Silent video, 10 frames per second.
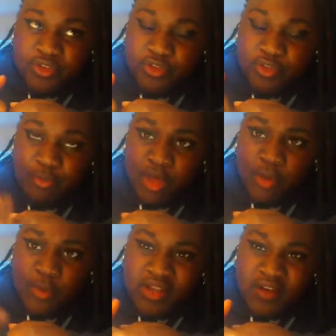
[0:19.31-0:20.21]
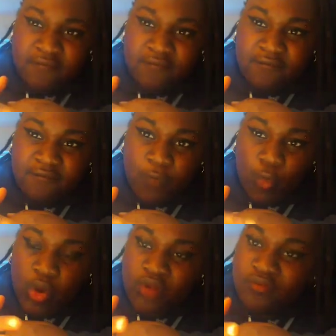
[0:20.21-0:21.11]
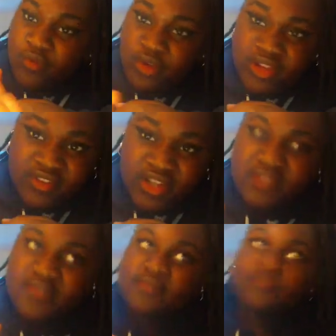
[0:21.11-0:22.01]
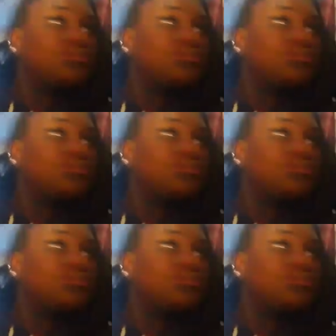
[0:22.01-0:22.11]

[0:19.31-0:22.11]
So the bell went at 1:45,